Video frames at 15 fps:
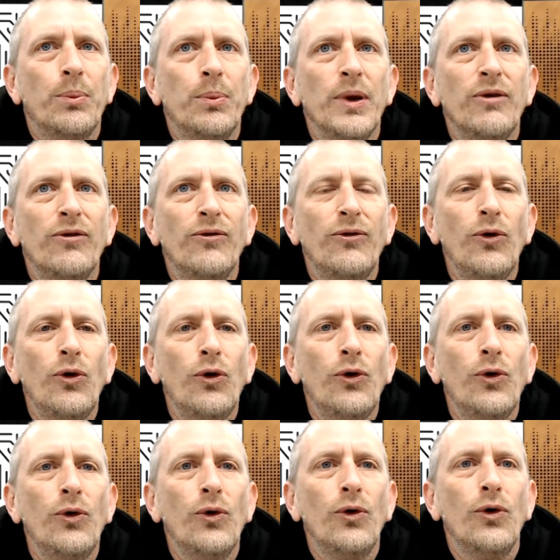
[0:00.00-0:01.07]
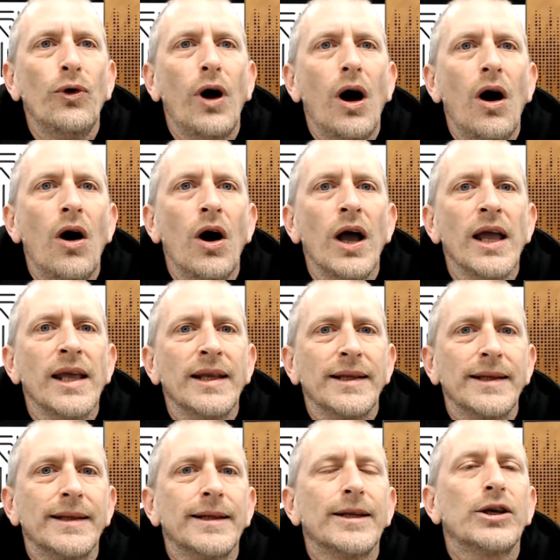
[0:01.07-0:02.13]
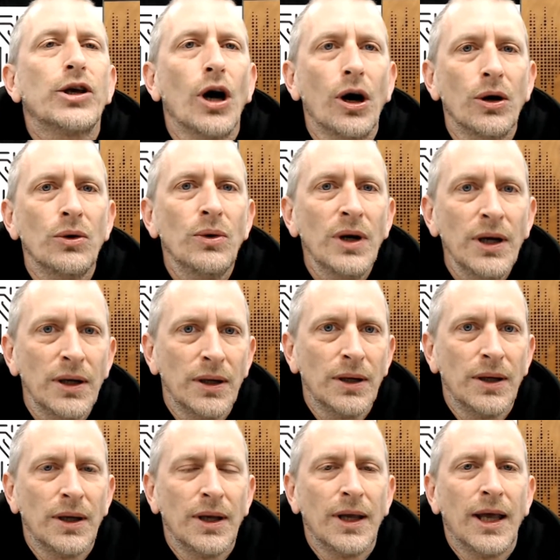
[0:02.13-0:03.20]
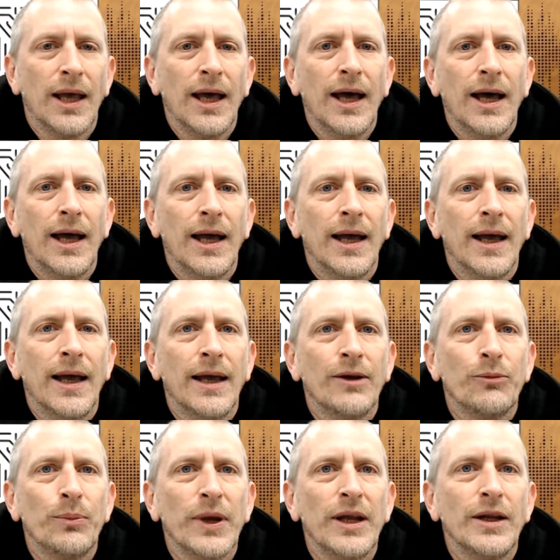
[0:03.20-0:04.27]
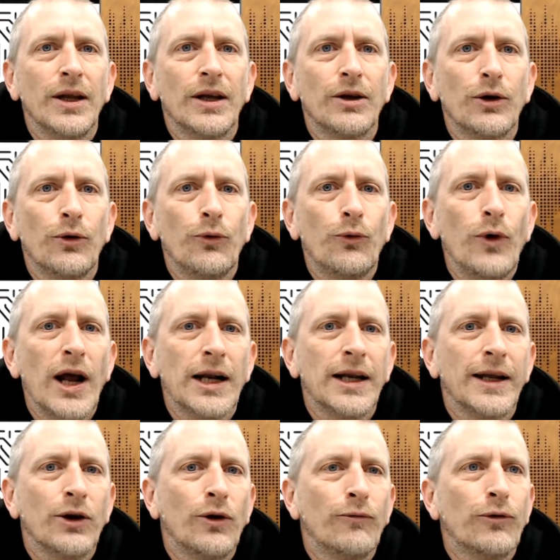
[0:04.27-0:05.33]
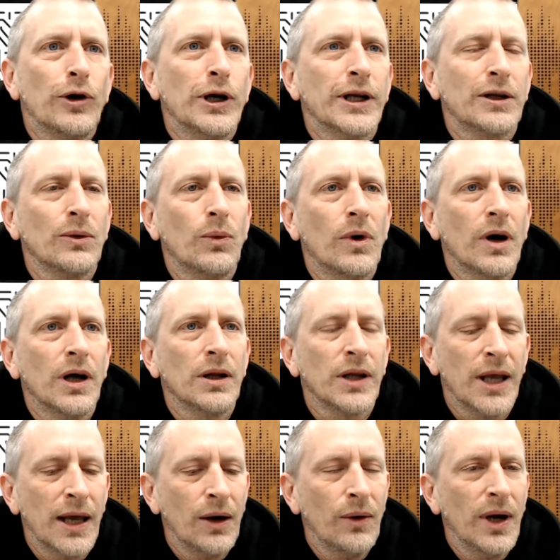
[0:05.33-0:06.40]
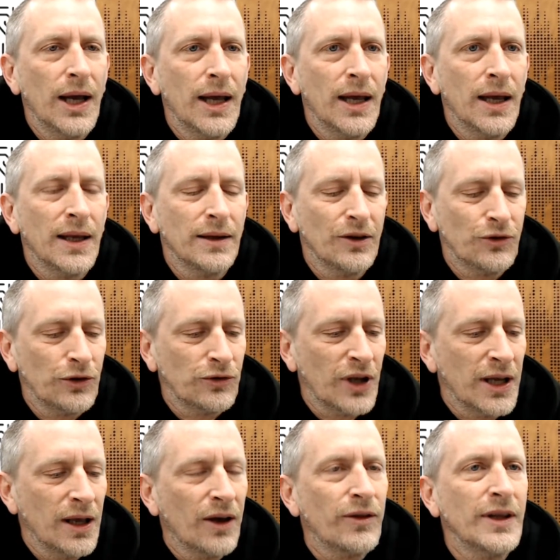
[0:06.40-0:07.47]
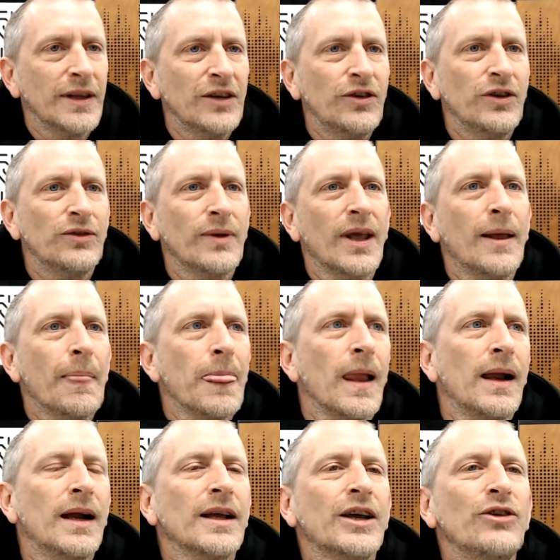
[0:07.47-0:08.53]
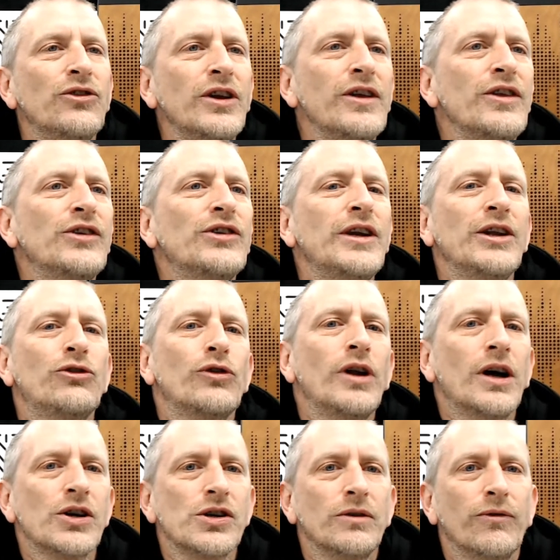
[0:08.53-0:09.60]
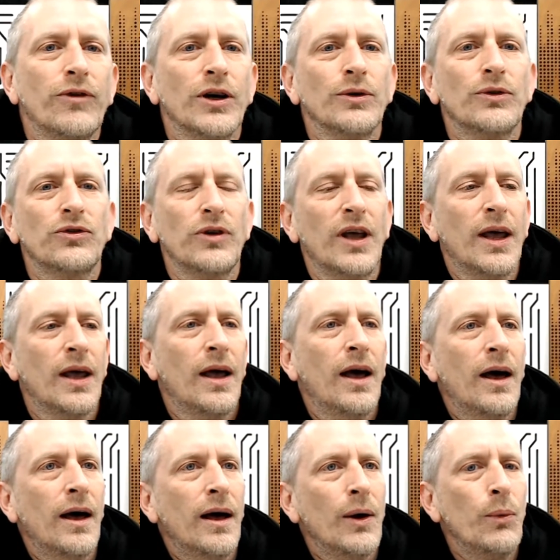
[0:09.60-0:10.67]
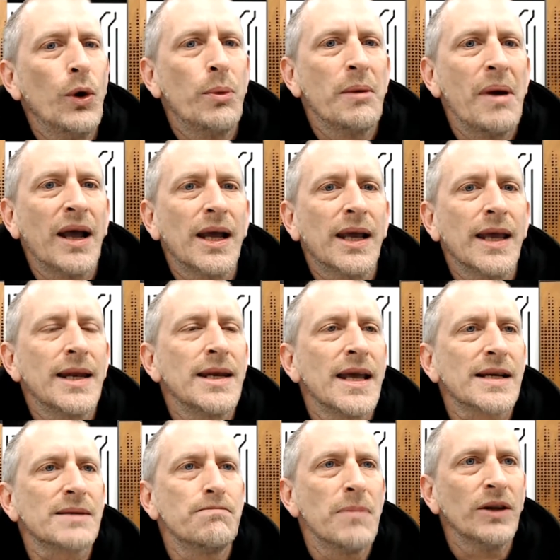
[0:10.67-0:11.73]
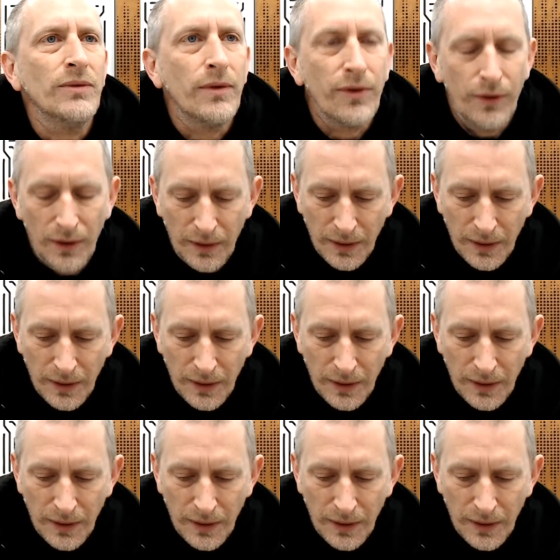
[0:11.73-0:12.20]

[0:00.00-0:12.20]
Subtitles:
Before I go, been rattling on for a little while now. And as I say, I think consider this an introduction, folks. We'll be back again next month.